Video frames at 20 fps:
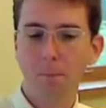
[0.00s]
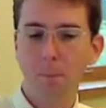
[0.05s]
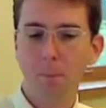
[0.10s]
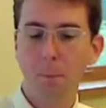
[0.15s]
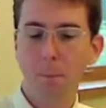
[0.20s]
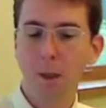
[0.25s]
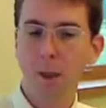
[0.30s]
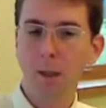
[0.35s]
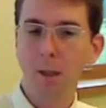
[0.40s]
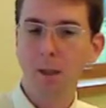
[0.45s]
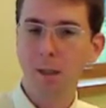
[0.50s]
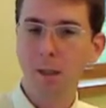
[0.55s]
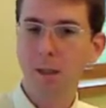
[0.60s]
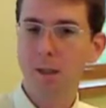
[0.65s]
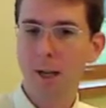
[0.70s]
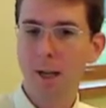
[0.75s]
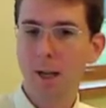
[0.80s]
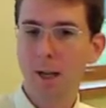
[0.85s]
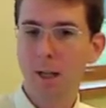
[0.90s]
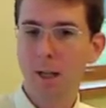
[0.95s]
be
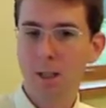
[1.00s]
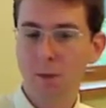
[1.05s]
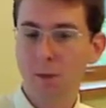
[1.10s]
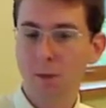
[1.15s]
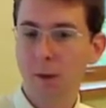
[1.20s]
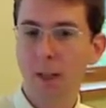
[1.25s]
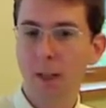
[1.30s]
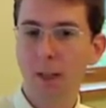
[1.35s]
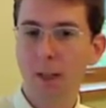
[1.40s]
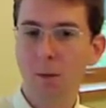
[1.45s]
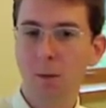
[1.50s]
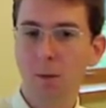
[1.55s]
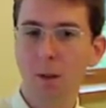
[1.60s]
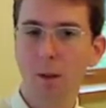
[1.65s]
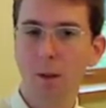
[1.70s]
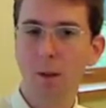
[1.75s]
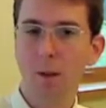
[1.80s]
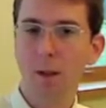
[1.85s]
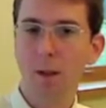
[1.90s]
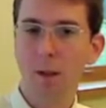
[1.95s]
dissatisfied
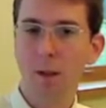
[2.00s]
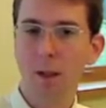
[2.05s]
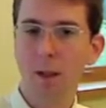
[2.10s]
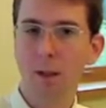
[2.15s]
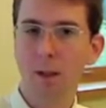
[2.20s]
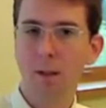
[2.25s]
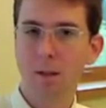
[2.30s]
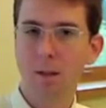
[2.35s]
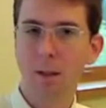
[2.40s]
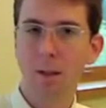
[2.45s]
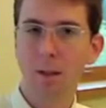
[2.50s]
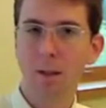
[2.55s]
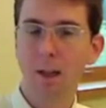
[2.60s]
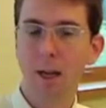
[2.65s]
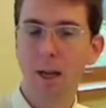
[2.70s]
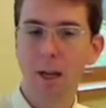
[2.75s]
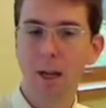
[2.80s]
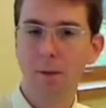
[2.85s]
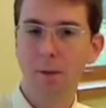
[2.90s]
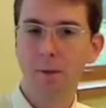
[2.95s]
with the things that
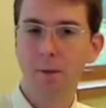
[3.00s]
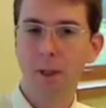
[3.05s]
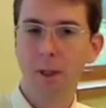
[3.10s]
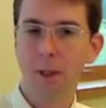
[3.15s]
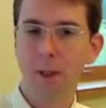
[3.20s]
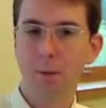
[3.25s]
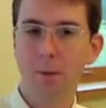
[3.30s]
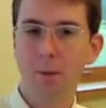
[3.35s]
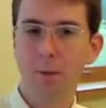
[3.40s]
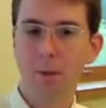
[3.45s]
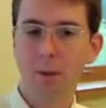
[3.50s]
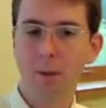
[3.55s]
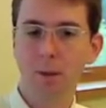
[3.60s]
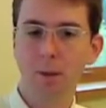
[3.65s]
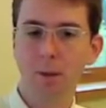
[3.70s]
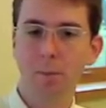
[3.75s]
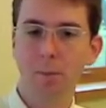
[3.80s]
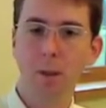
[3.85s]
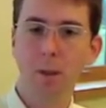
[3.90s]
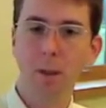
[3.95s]
they have available to
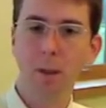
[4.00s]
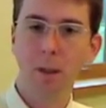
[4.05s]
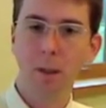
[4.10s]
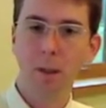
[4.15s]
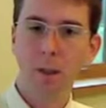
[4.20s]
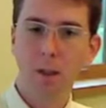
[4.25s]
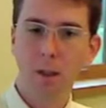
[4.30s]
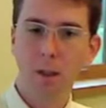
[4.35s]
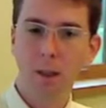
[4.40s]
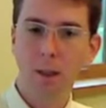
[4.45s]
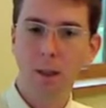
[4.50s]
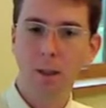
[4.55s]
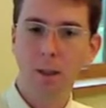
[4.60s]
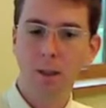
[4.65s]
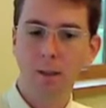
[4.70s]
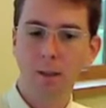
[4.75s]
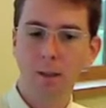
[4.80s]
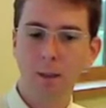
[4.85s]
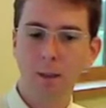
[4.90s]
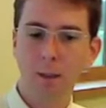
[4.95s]
them.
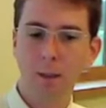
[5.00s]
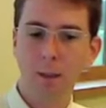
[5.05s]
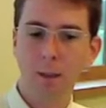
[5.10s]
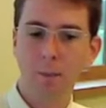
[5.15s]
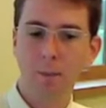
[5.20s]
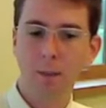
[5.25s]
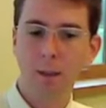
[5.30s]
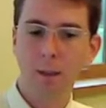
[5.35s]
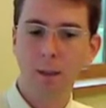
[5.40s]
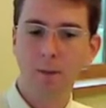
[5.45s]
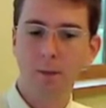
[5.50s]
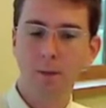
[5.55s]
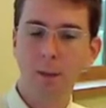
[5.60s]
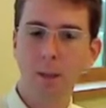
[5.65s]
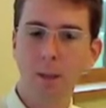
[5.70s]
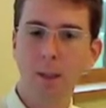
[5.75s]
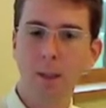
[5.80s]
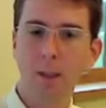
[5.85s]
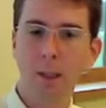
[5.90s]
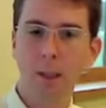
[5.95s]
And by their
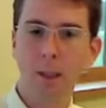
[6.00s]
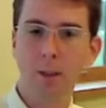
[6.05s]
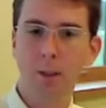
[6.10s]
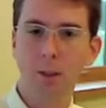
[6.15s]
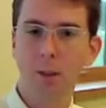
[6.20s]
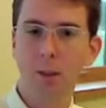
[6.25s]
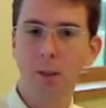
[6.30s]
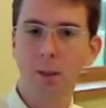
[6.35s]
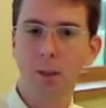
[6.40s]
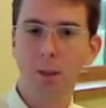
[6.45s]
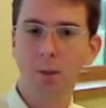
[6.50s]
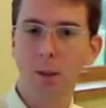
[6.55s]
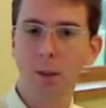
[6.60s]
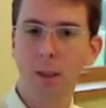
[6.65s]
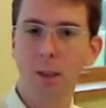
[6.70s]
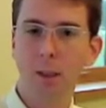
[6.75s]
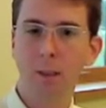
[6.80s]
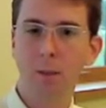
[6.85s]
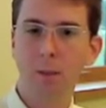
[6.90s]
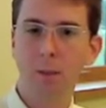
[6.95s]
very nature, they're
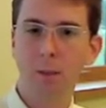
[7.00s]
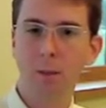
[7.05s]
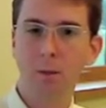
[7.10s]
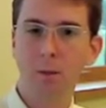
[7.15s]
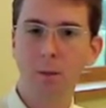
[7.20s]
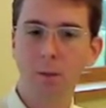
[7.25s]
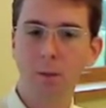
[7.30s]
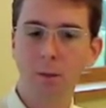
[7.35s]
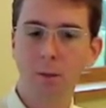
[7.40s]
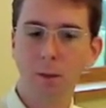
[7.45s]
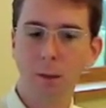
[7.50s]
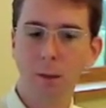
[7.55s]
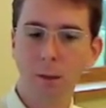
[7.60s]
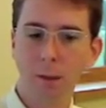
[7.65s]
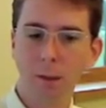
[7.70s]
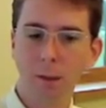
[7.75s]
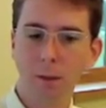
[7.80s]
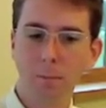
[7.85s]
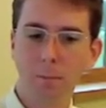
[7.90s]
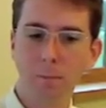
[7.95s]
trying to
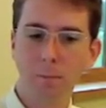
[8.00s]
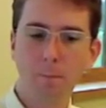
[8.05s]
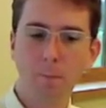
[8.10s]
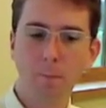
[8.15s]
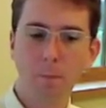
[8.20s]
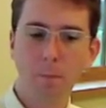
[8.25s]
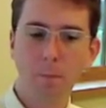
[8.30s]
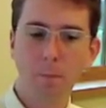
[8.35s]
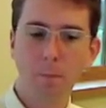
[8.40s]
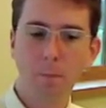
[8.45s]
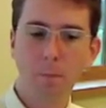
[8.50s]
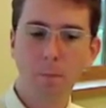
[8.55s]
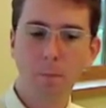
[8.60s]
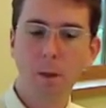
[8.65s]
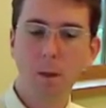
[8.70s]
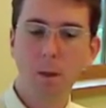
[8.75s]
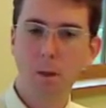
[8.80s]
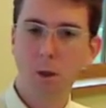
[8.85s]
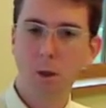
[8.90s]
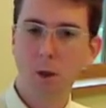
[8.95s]

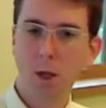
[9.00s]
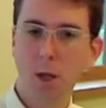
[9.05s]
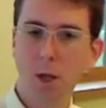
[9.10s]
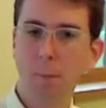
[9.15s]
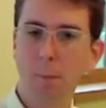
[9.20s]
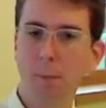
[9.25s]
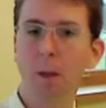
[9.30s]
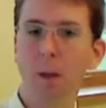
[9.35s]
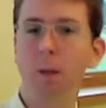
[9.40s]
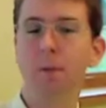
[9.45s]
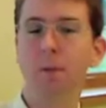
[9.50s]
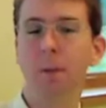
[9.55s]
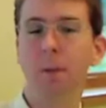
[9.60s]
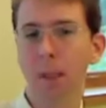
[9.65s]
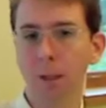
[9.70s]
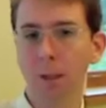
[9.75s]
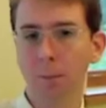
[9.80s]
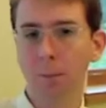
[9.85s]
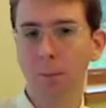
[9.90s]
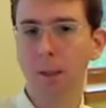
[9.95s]
shape their
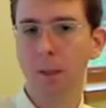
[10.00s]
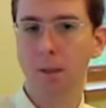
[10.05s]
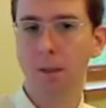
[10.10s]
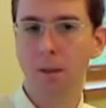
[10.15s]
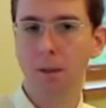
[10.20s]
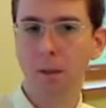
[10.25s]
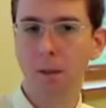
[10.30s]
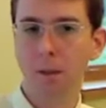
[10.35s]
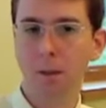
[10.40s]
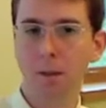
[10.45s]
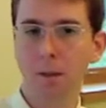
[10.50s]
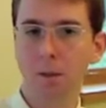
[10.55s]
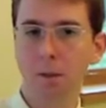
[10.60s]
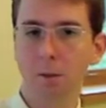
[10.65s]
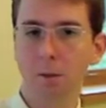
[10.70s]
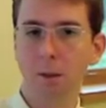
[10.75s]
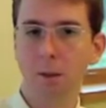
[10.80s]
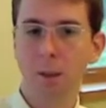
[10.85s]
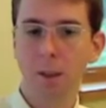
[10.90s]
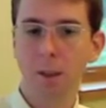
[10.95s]
environments
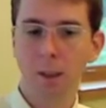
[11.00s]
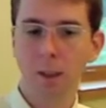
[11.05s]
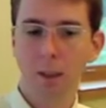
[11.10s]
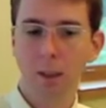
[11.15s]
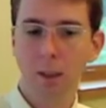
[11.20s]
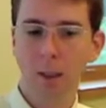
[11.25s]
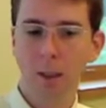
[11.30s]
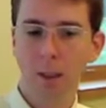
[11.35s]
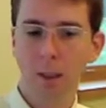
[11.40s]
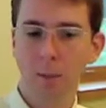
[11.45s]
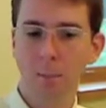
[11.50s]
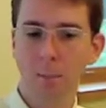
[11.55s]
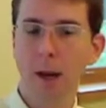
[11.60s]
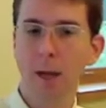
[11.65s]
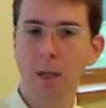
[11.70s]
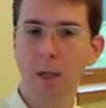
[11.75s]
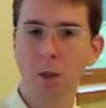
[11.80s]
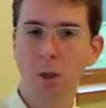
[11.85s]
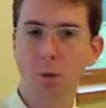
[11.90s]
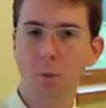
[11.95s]
to
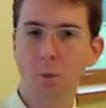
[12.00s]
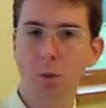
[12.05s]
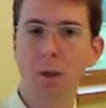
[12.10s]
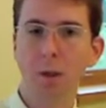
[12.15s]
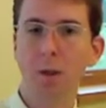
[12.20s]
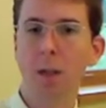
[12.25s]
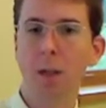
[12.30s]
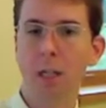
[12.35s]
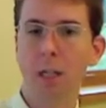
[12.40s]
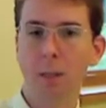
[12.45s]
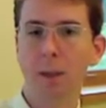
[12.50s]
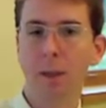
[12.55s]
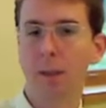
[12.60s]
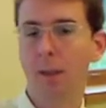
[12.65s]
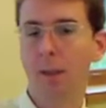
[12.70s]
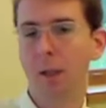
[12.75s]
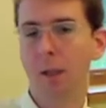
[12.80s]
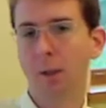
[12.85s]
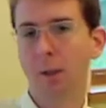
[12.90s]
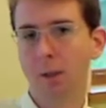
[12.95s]
match what their
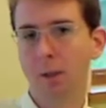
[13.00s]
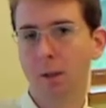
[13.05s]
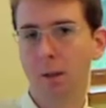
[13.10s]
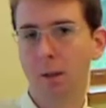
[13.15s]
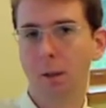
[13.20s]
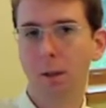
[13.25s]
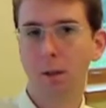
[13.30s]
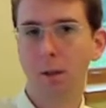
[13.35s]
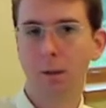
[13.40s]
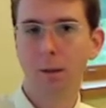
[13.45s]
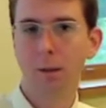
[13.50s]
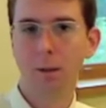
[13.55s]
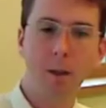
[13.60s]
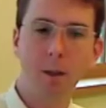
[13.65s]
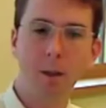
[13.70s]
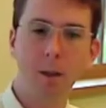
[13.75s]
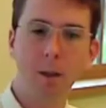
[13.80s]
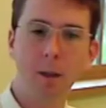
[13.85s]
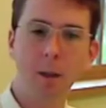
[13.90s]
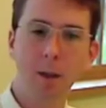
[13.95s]
expectations are.
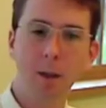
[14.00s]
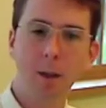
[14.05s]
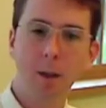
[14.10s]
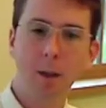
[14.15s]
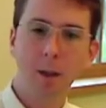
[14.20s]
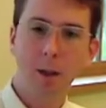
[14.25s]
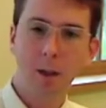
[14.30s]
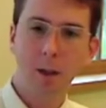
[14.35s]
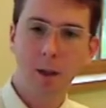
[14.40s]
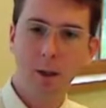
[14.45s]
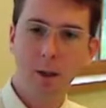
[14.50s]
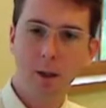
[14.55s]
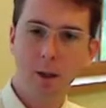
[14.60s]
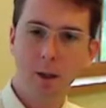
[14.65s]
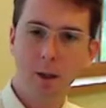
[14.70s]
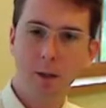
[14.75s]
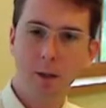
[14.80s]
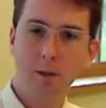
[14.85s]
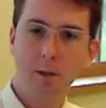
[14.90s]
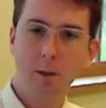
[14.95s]
The
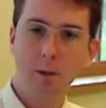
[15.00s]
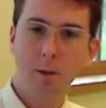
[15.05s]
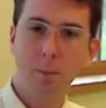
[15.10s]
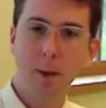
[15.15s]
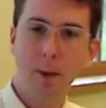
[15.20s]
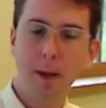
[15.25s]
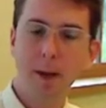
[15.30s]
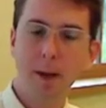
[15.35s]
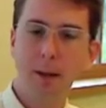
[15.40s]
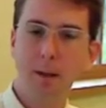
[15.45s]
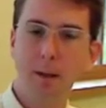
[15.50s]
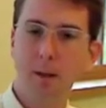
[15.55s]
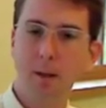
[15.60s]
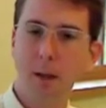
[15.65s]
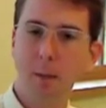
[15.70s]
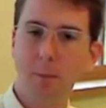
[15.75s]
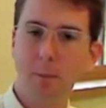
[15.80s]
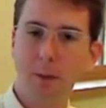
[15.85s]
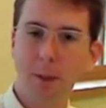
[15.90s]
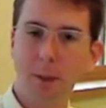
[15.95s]
SOPAC
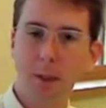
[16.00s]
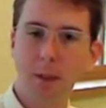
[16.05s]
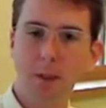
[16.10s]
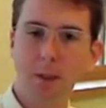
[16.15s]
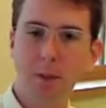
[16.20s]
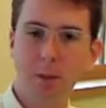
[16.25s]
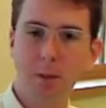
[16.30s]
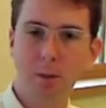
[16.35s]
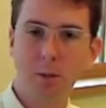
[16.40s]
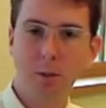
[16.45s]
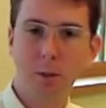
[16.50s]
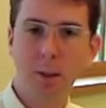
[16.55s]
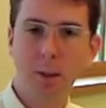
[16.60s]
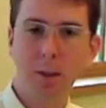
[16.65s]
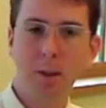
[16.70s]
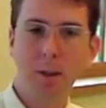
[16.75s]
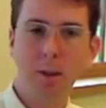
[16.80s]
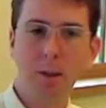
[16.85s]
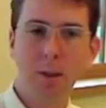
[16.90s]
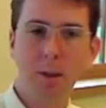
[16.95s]
application
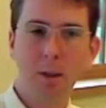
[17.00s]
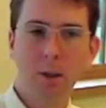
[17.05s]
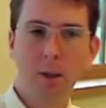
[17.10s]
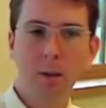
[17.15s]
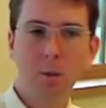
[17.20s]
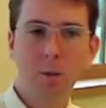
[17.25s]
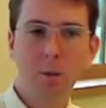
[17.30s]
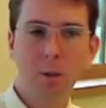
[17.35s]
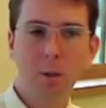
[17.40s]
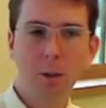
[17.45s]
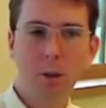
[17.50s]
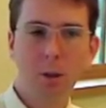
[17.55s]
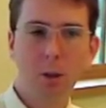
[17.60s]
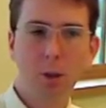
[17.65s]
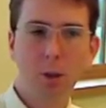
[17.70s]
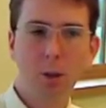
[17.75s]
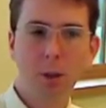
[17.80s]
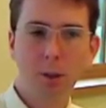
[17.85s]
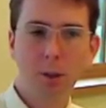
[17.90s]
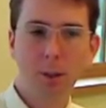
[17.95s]
suite,
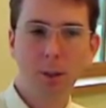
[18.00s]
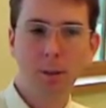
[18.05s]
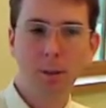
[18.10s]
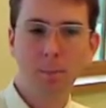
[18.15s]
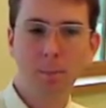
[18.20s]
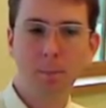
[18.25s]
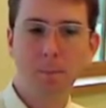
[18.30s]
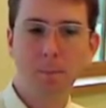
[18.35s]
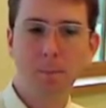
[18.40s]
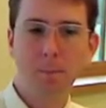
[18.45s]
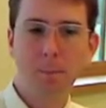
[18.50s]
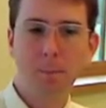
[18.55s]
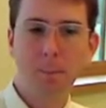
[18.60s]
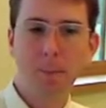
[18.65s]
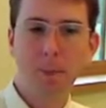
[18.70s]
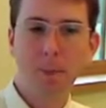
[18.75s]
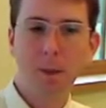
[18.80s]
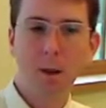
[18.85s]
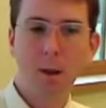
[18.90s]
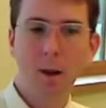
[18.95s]
which
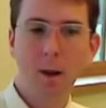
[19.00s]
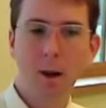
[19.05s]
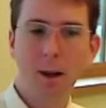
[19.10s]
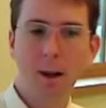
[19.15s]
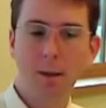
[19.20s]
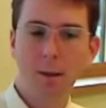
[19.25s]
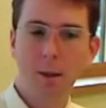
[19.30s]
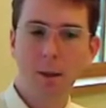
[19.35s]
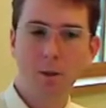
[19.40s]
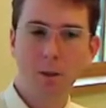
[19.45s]
I think